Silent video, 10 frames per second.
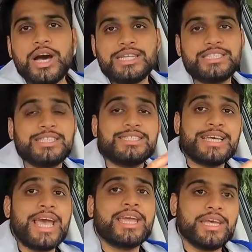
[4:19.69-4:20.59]
on to the
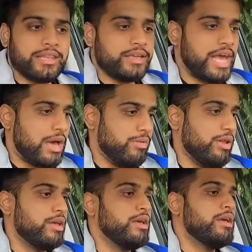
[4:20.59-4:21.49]
tech in the
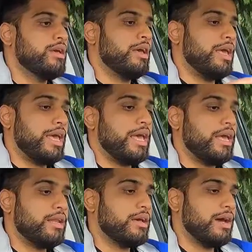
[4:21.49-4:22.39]
cabin,
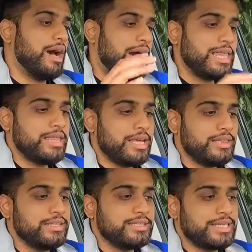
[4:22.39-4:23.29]
and I
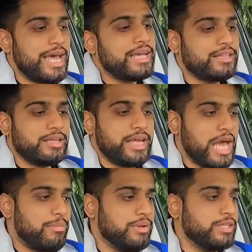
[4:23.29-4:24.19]
think the tech in the
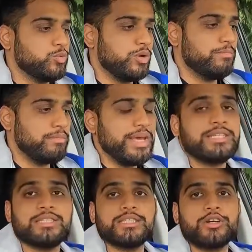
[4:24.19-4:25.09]
cabin is what
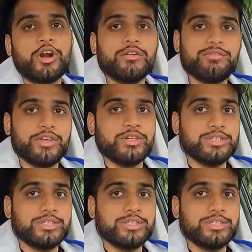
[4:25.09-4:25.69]
makes this car feel